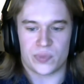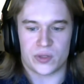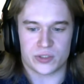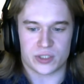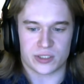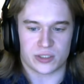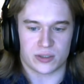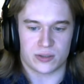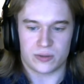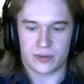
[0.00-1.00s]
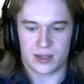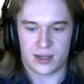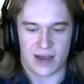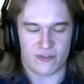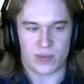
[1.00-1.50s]
There's also,
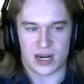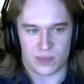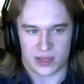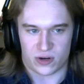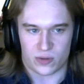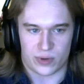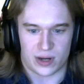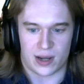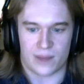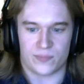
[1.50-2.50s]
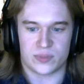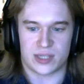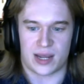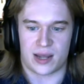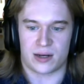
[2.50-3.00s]
I haven't met him either, but
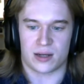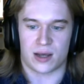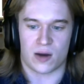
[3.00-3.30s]
Dan